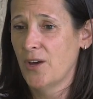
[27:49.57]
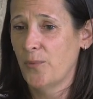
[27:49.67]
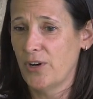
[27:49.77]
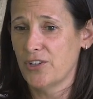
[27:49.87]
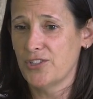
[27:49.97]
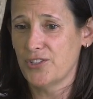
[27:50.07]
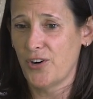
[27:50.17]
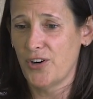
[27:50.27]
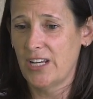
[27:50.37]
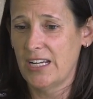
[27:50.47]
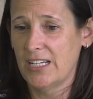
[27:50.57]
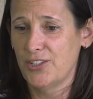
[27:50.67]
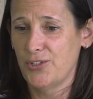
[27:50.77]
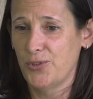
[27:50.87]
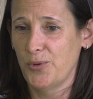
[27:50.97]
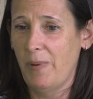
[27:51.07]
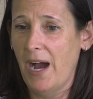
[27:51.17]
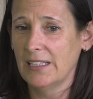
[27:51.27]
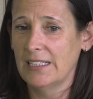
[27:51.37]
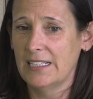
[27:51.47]
We're starting to
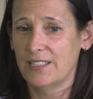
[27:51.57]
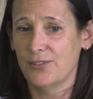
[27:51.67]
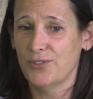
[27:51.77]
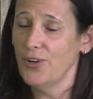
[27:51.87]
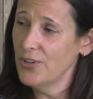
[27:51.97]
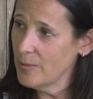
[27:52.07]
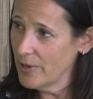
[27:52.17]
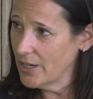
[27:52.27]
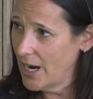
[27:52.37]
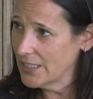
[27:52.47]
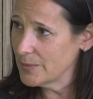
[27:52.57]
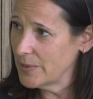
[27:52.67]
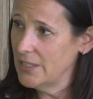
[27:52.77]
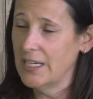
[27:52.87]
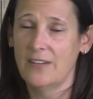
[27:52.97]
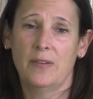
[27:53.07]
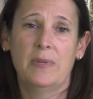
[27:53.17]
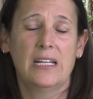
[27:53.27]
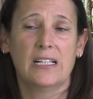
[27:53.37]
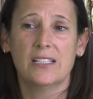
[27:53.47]
pilot it to Stony Brook Hospital. I have a
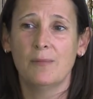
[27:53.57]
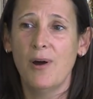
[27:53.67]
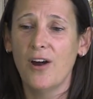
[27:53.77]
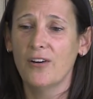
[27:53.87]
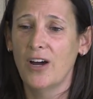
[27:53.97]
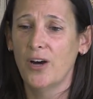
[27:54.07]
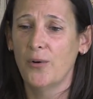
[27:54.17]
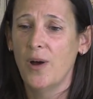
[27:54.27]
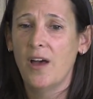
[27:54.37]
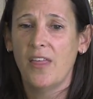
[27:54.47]
meeting tomorrow.